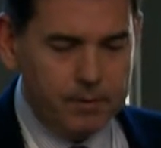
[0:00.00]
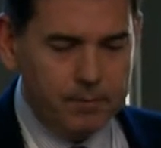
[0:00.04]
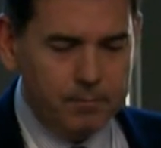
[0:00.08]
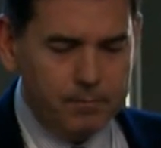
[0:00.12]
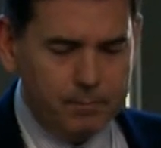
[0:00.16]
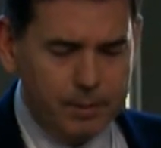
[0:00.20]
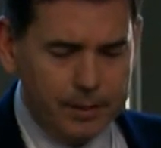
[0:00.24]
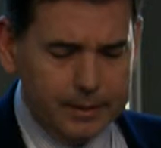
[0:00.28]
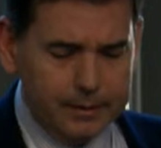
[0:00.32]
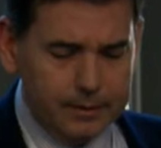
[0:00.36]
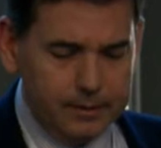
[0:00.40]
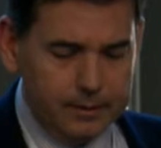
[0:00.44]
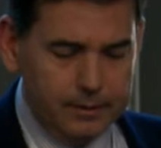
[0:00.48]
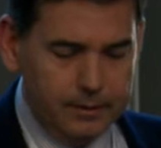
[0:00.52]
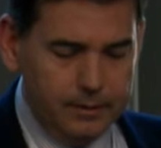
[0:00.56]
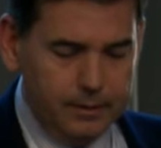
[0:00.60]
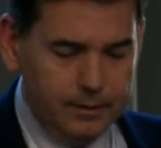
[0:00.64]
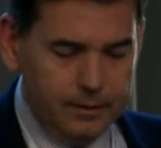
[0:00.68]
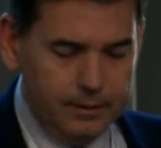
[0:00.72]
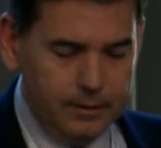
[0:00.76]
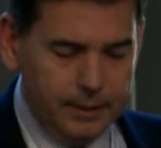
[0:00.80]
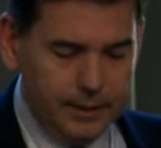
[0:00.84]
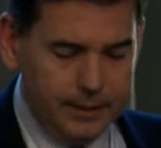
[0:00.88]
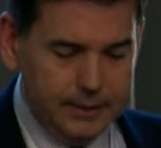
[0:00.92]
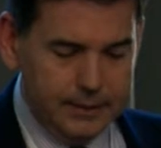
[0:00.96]
but
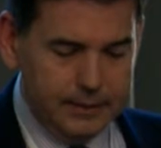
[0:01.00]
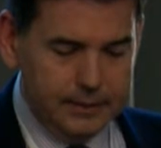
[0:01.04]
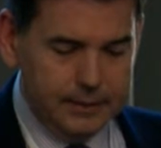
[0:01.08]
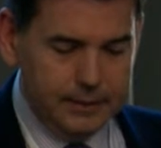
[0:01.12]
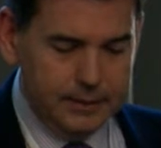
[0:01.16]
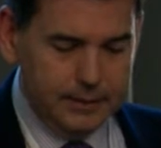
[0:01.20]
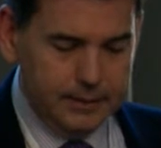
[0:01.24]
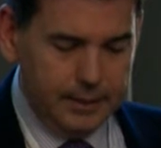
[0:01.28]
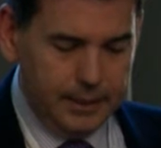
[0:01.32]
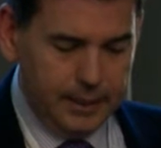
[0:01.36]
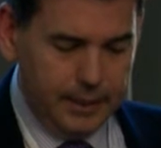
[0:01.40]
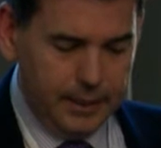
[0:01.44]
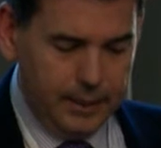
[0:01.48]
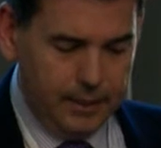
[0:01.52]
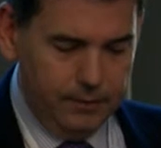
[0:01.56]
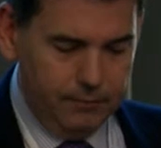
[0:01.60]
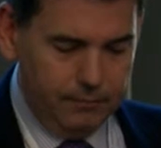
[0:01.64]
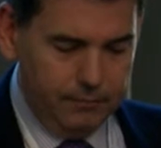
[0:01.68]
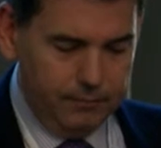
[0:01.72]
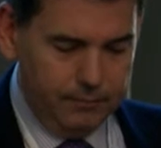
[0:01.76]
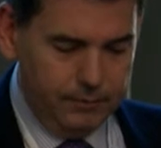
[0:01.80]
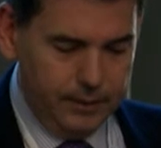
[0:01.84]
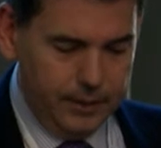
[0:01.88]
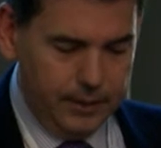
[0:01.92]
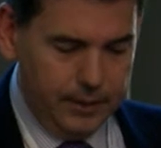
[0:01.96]
I insist they
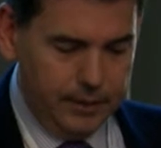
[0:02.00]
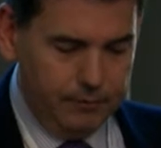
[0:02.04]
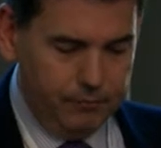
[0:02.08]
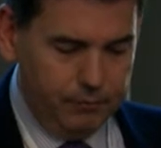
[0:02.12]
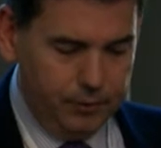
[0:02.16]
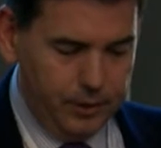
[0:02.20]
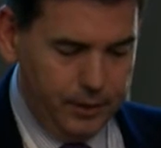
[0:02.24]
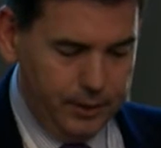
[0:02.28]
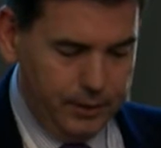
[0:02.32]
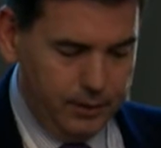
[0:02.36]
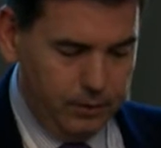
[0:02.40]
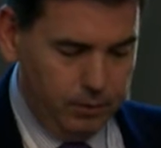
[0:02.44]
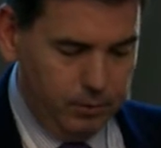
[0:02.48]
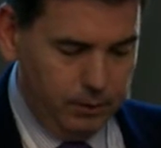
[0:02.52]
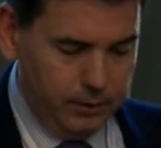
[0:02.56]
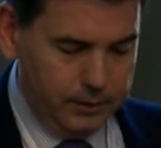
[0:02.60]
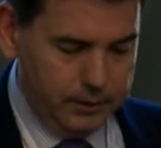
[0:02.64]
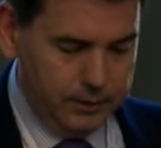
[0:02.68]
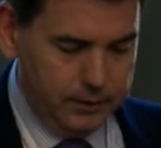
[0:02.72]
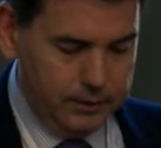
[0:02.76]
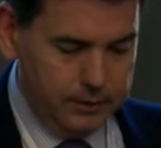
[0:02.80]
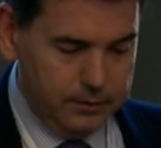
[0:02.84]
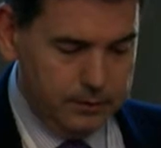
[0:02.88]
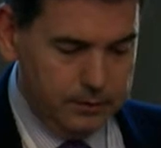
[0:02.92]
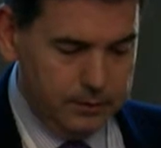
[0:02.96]
have really no
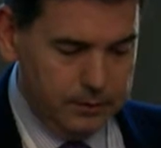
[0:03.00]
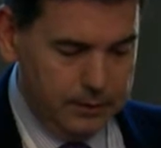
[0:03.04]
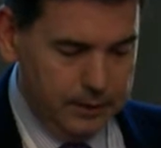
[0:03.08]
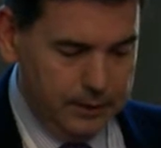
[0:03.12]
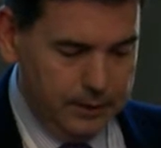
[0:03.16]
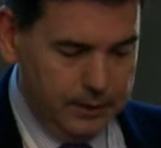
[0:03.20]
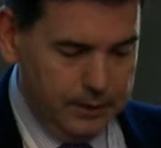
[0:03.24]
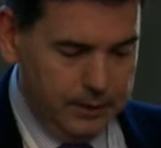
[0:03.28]
answers.